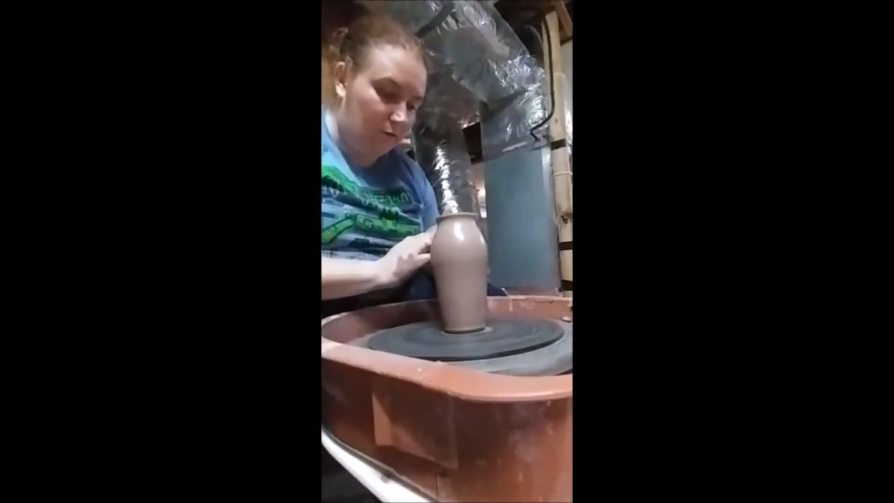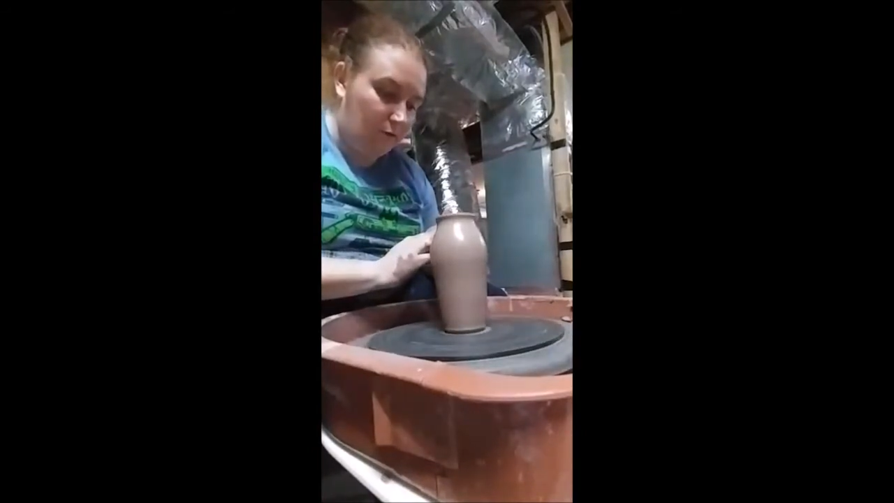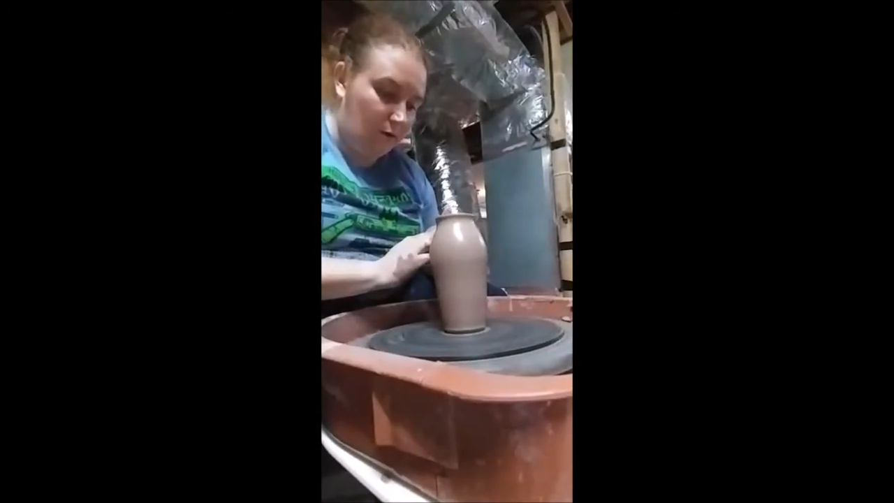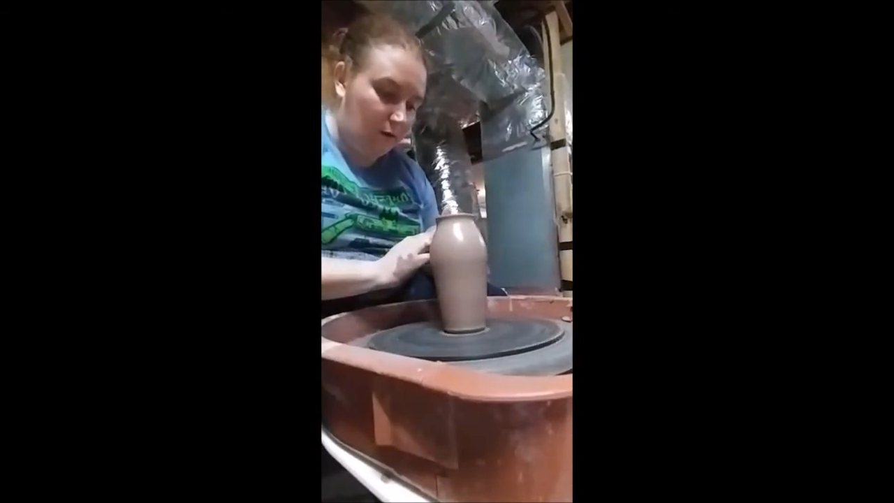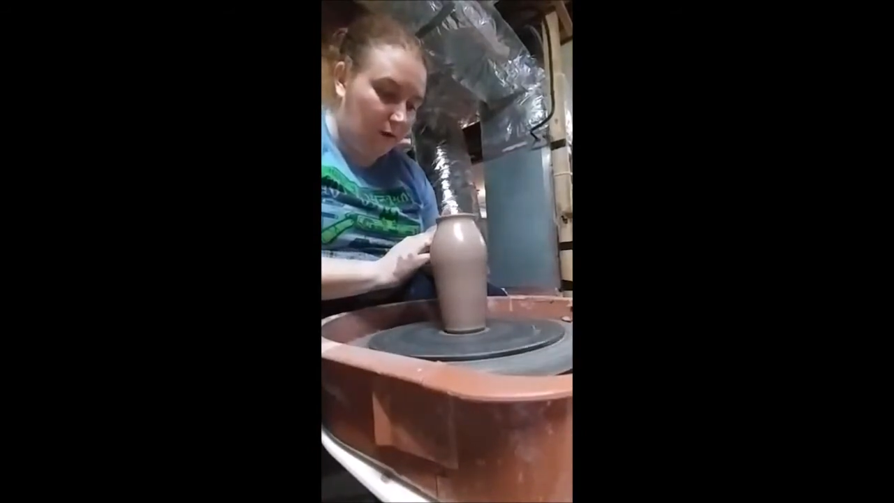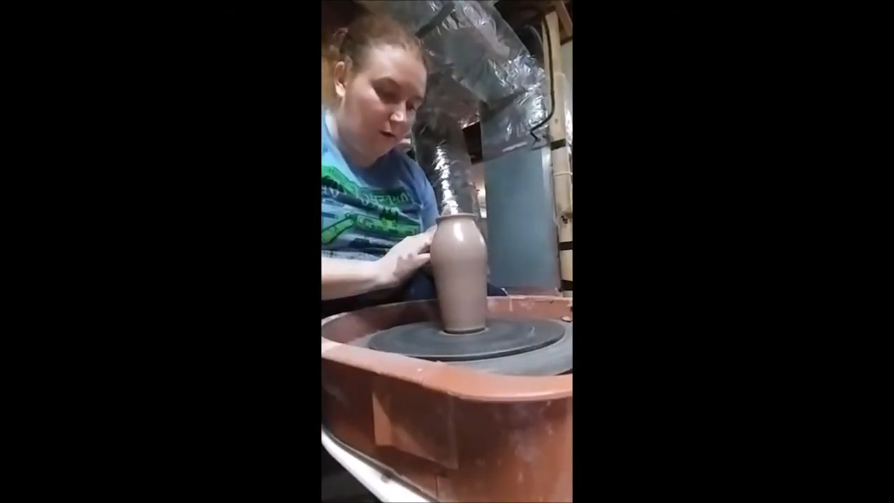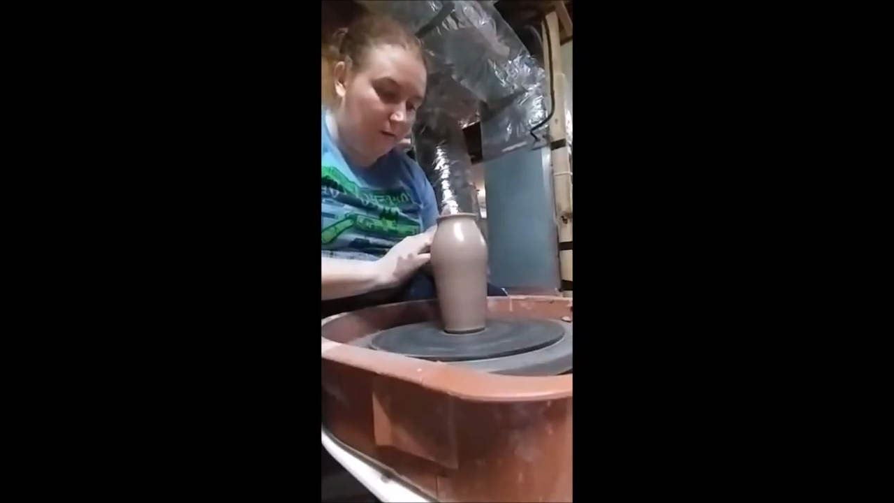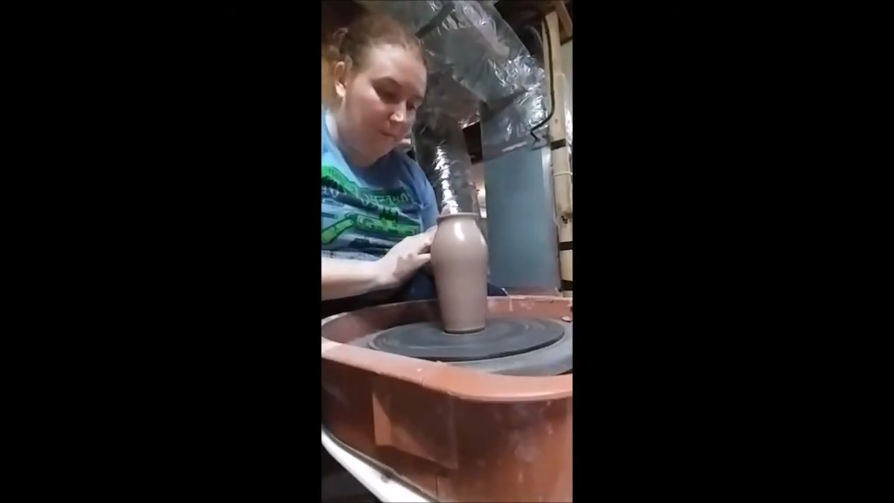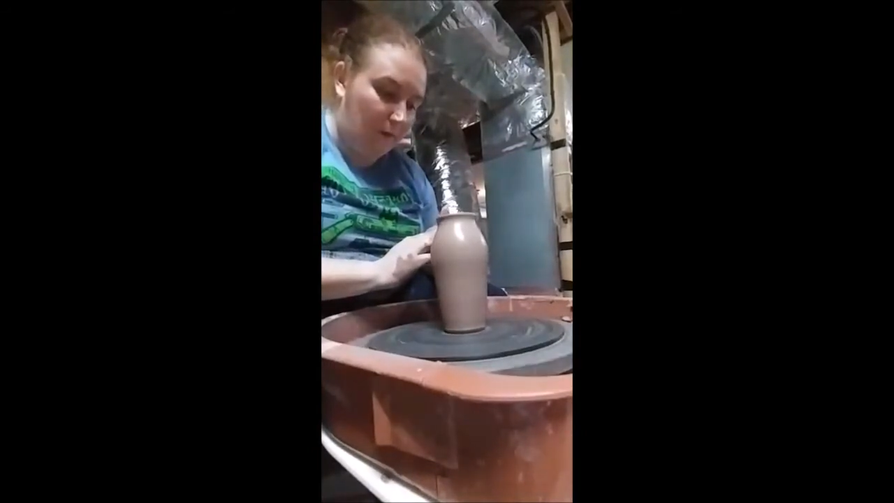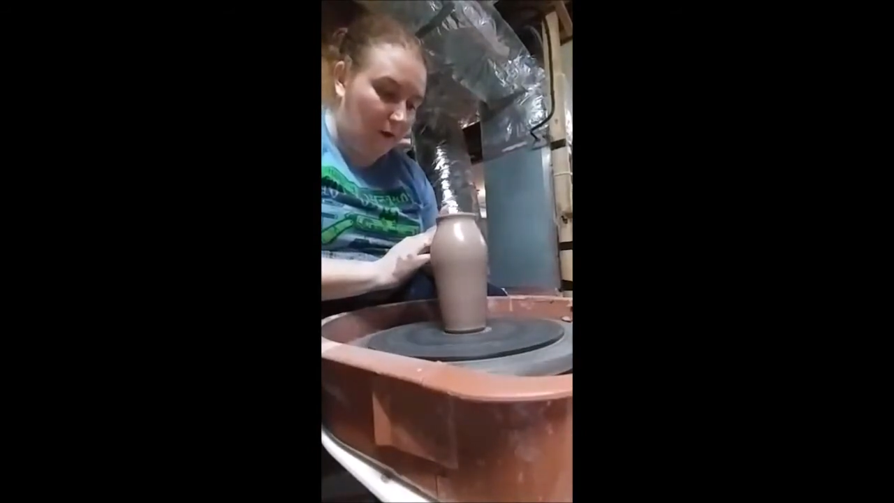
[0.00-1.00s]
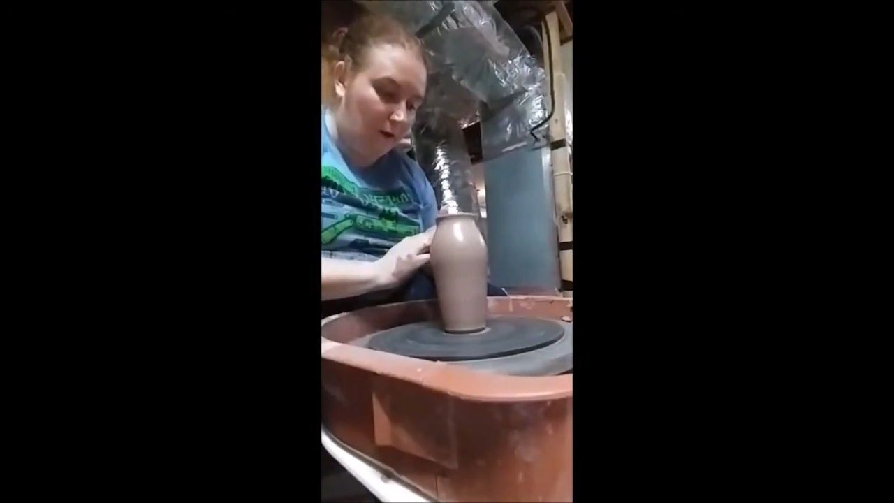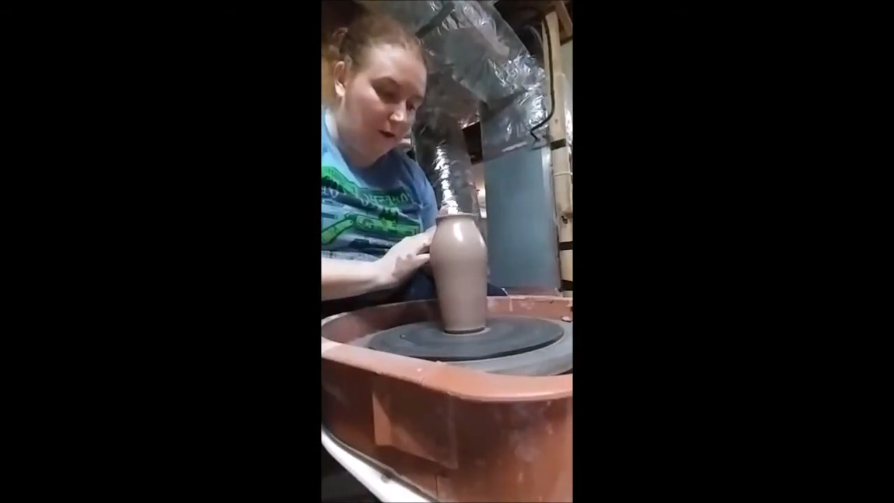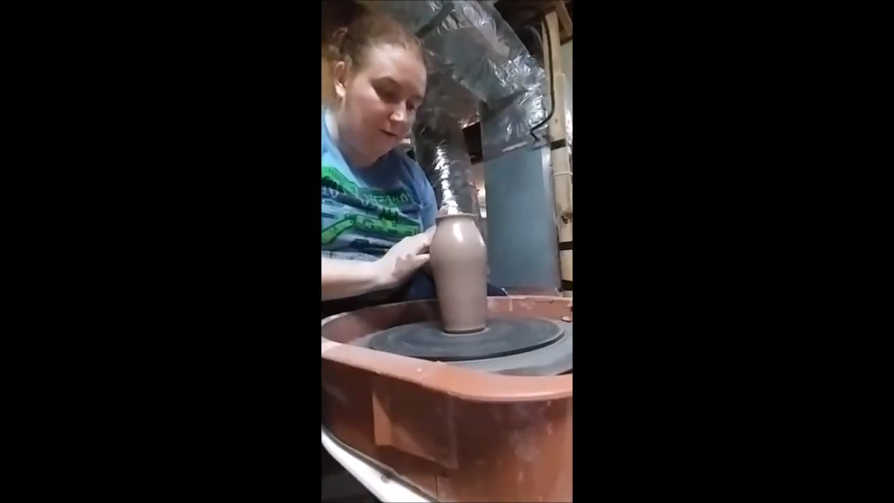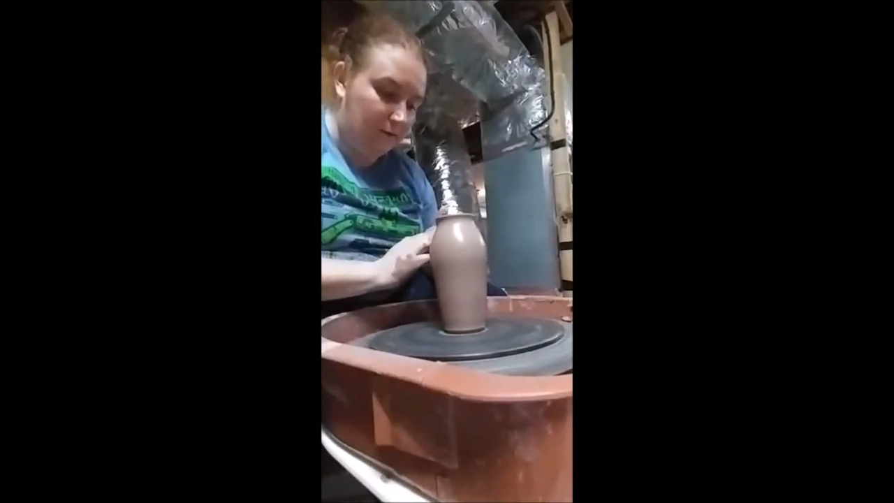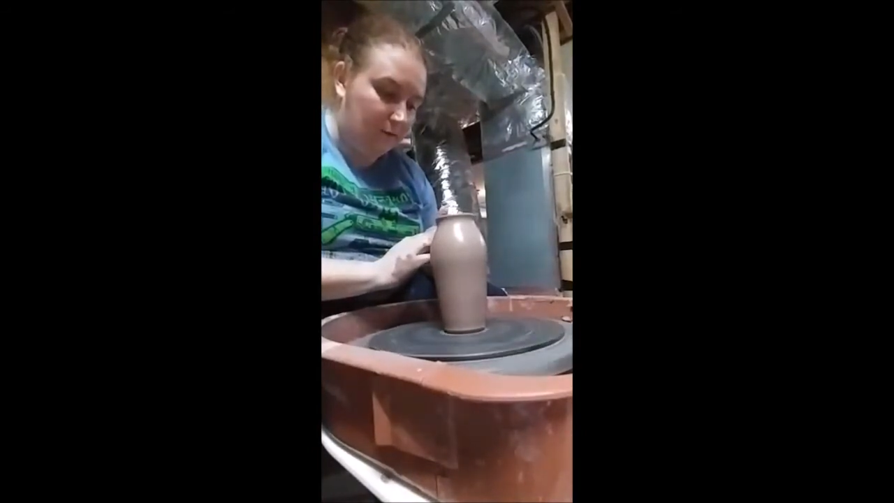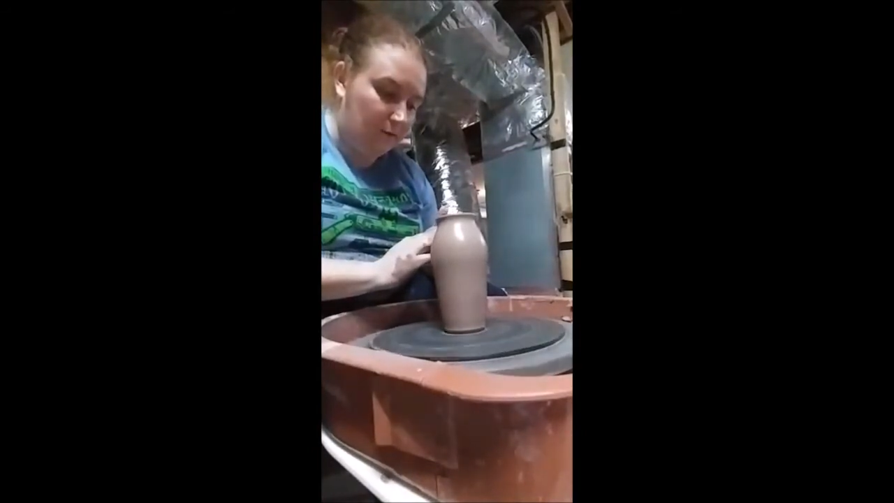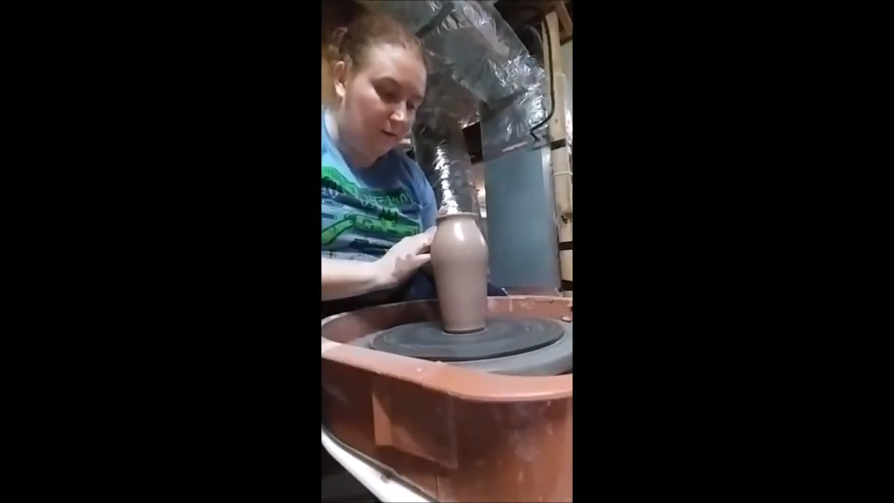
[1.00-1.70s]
look of a pot.